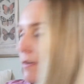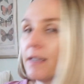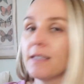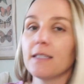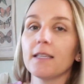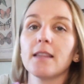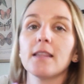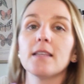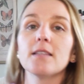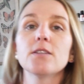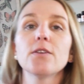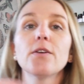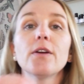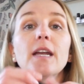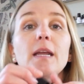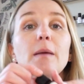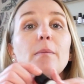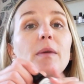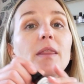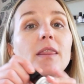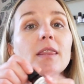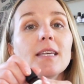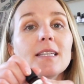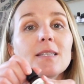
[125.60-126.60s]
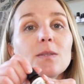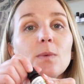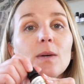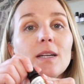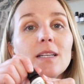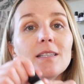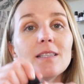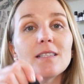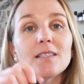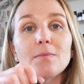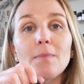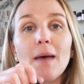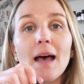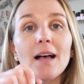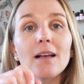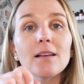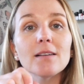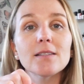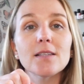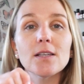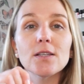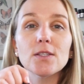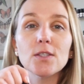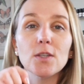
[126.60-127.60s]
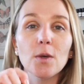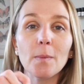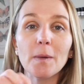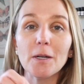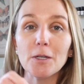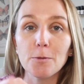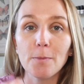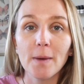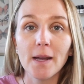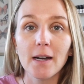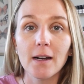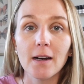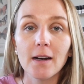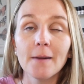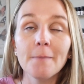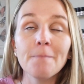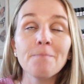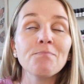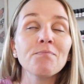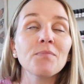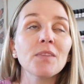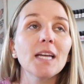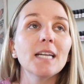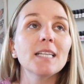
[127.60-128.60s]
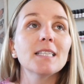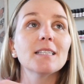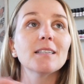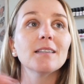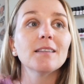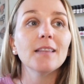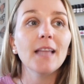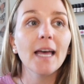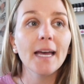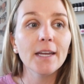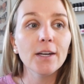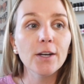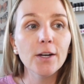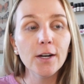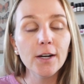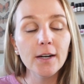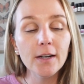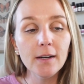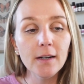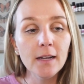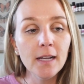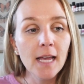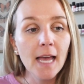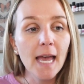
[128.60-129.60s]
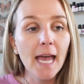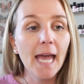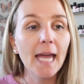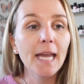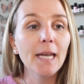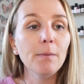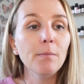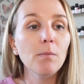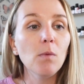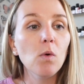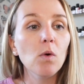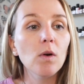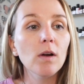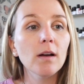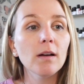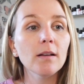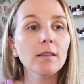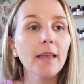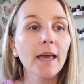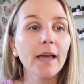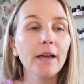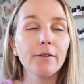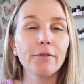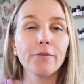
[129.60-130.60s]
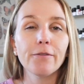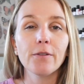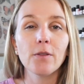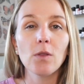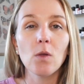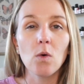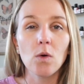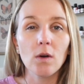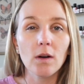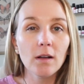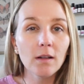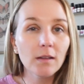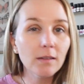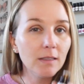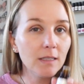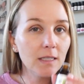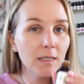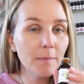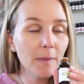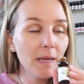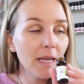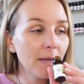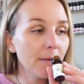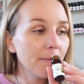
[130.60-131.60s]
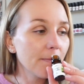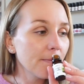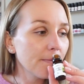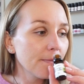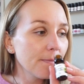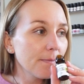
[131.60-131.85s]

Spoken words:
said this already, but this one smells so much better. It's lighter and more like floral to me.